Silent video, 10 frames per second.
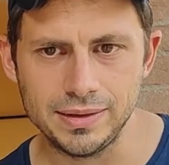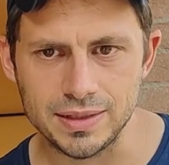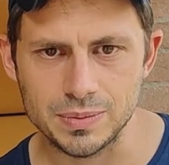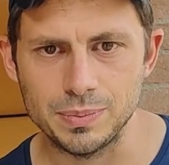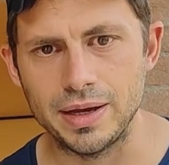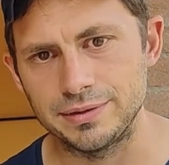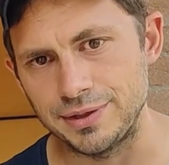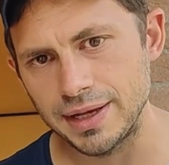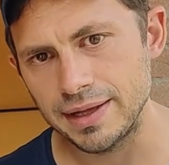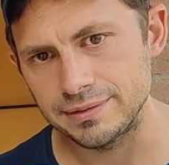this by
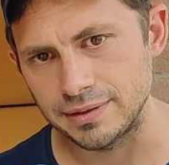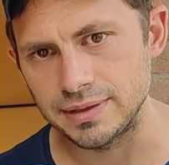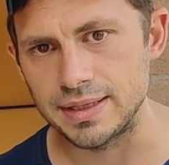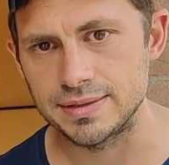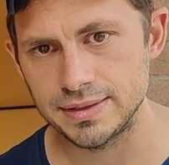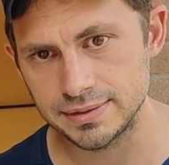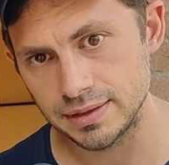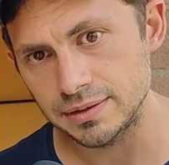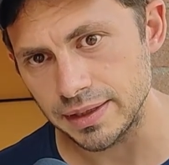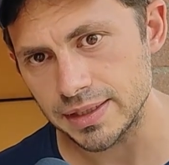
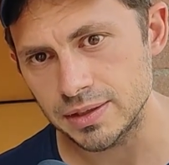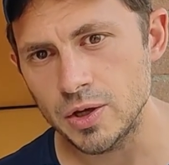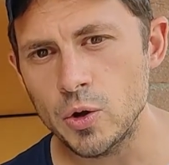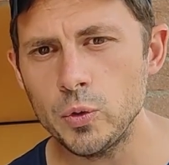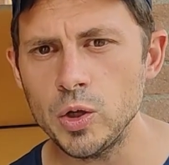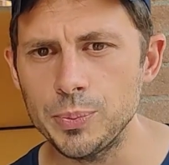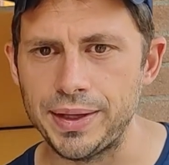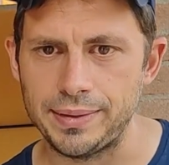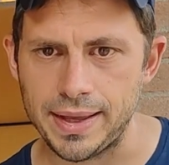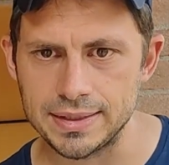360 degrees, we
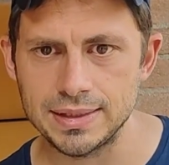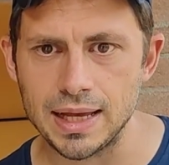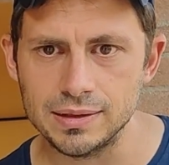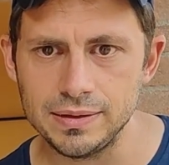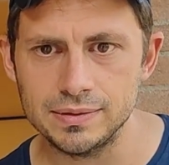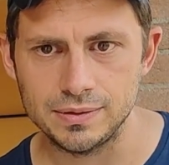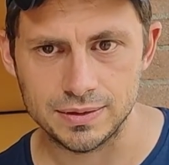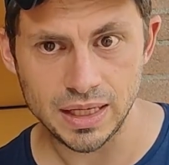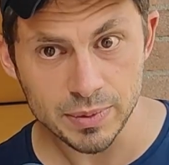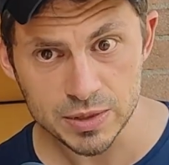obtain exactly
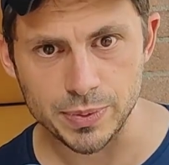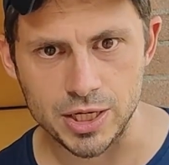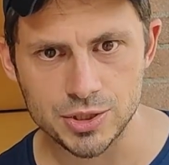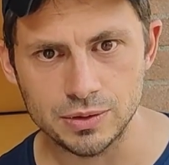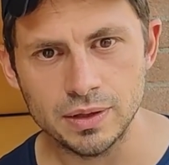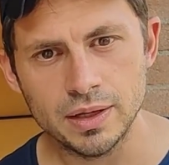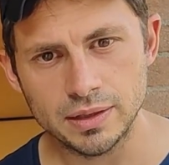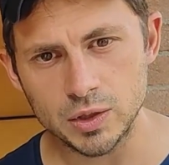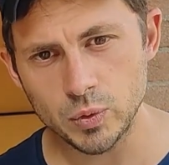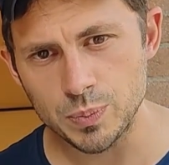the same expression
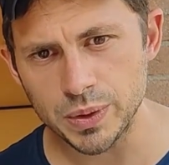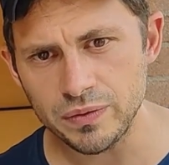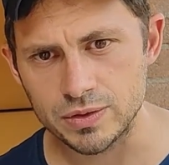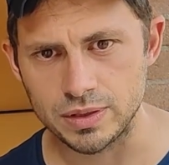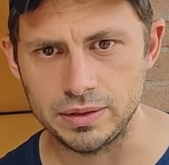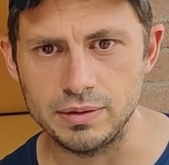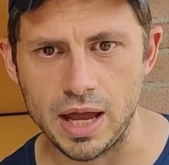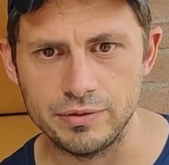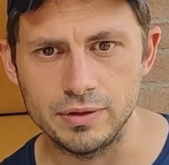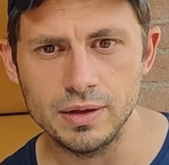that we previously
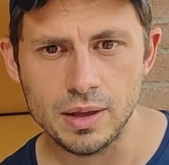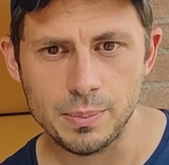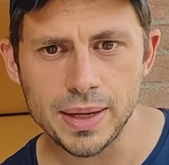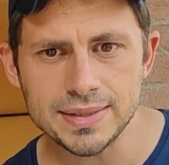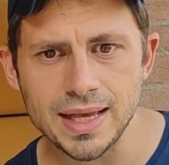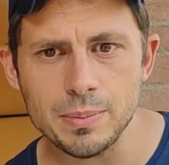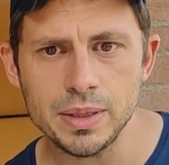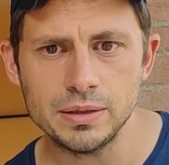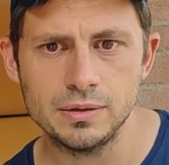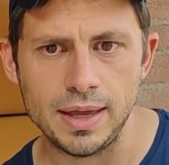derived by
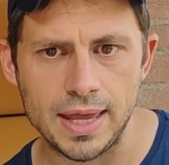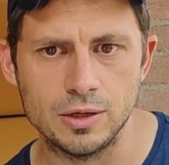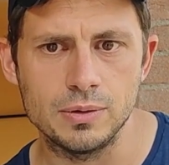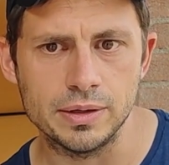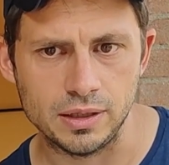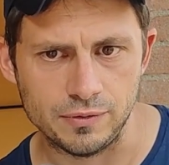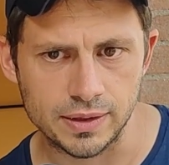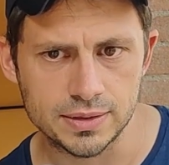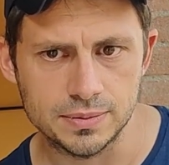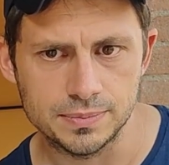summing the angular
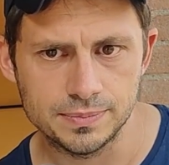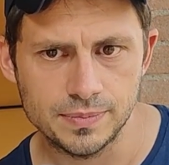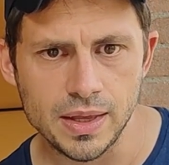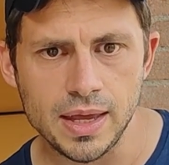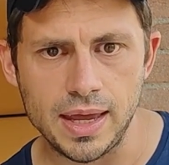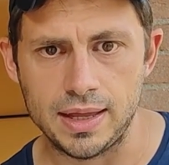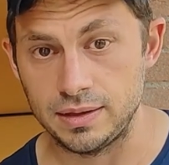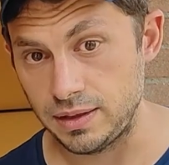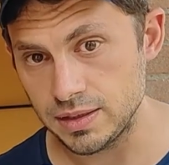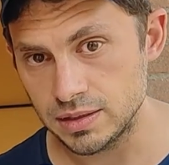defects.
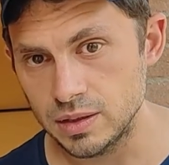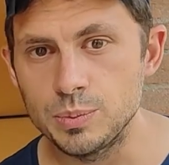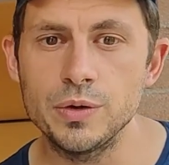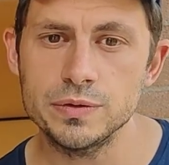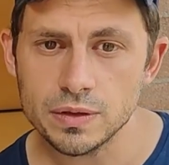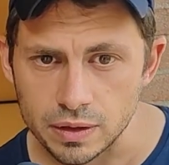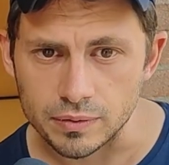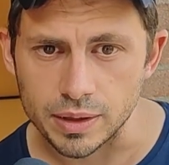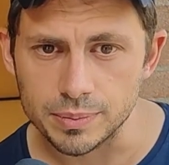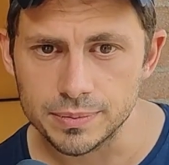And this proves the
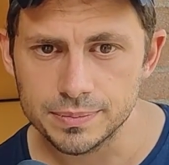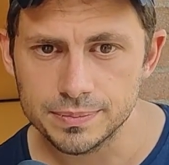theorem.